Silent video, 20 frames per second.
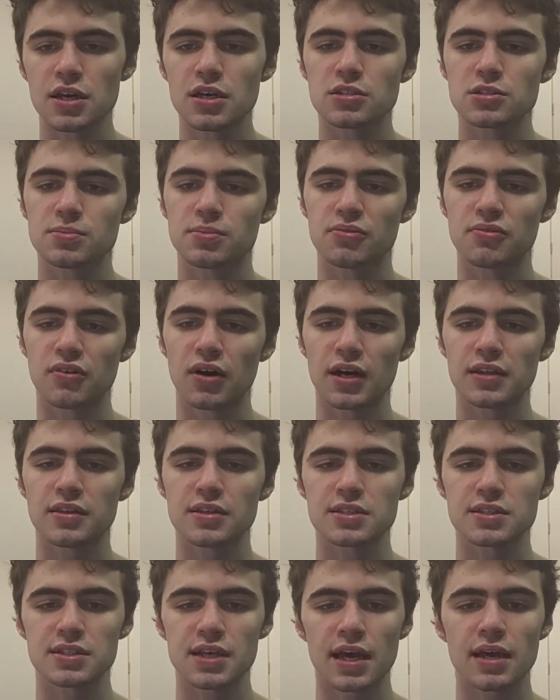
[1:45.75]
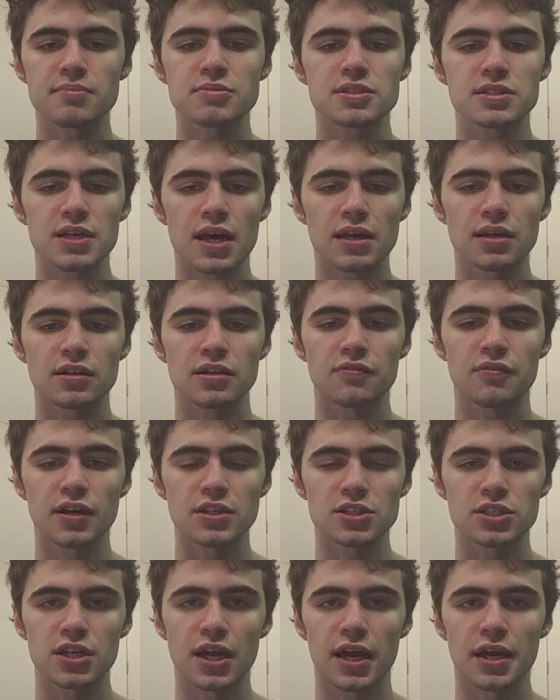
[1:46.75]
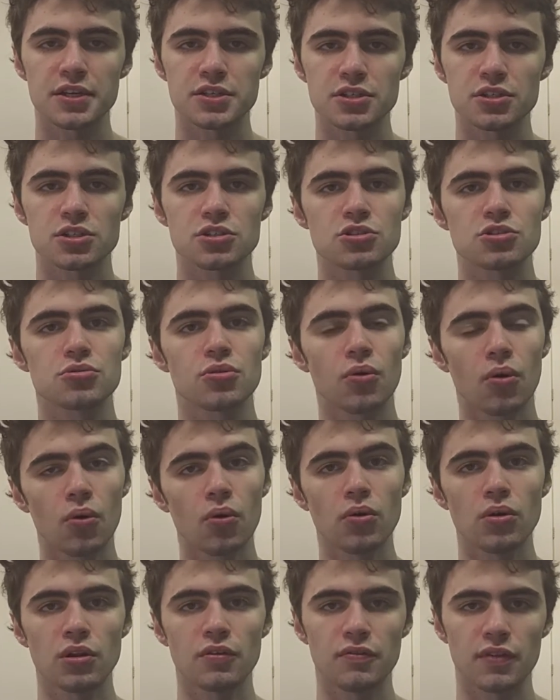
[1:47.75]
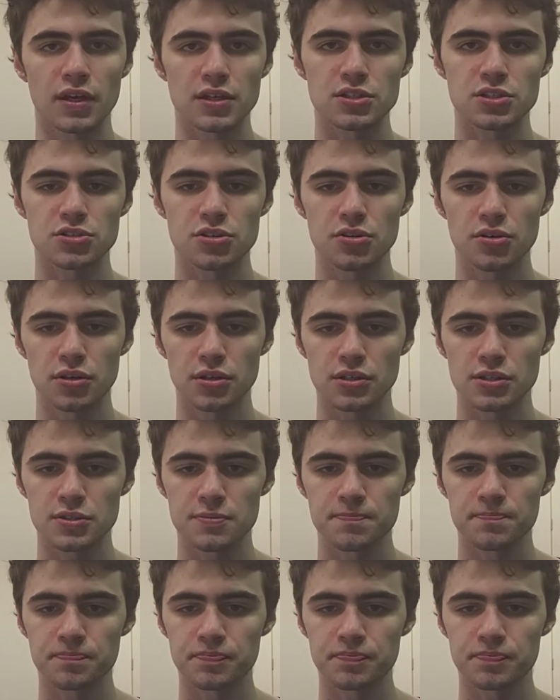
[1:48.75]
to provide the same standard of education to all of their students.